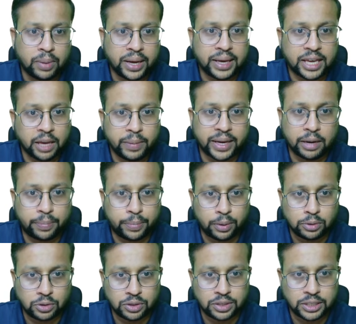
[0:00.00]
chemical
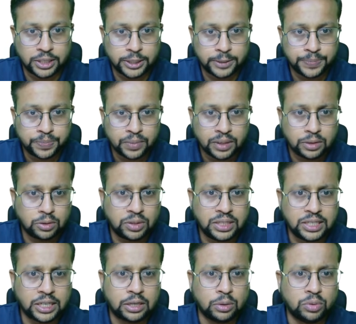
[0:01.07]
processes. So these
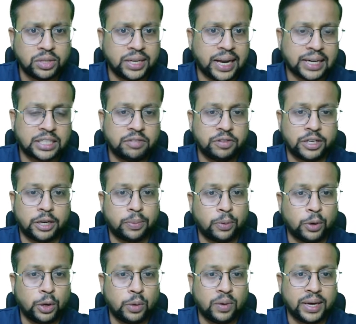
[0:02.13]
include the inactivated
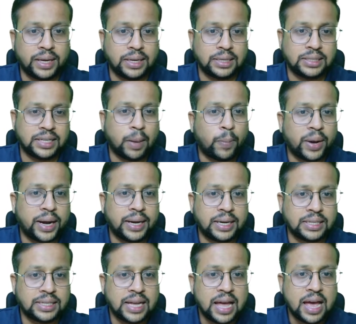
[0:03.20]
poliovirus, the hepatitis
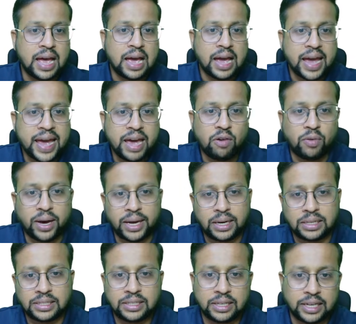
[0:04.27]
A
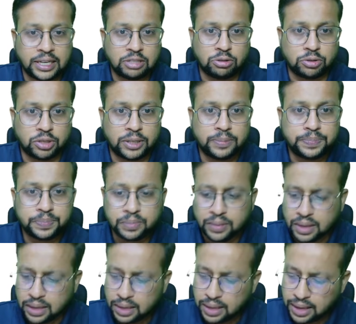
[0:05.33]
virus, etc.
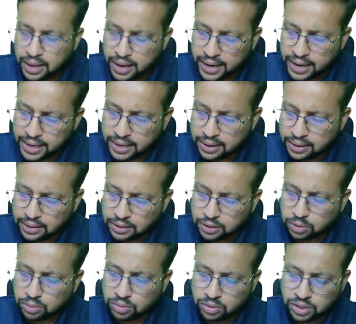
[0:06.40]
Again,
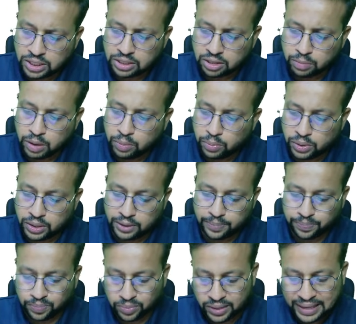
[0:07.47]
so just remember
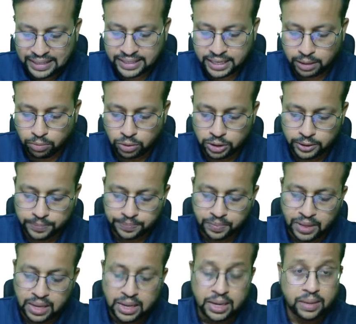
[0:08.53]
the examples.
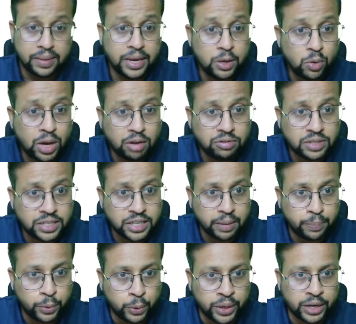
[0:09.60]
Then you have
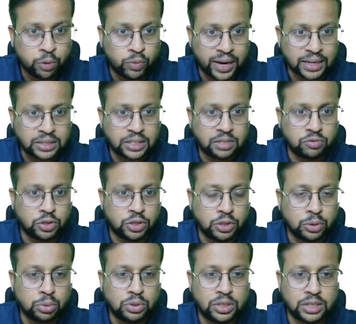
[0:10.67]
subunit vaccines, which
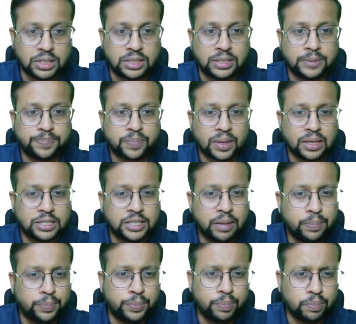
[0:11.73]
uses sub
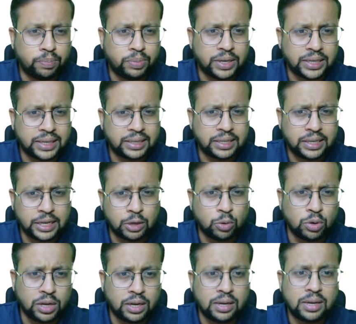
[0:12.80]

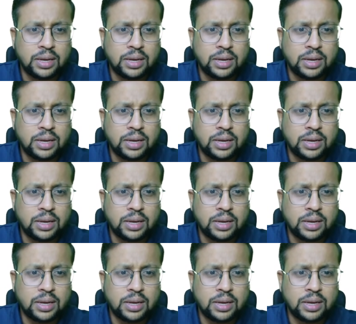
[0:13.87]
particular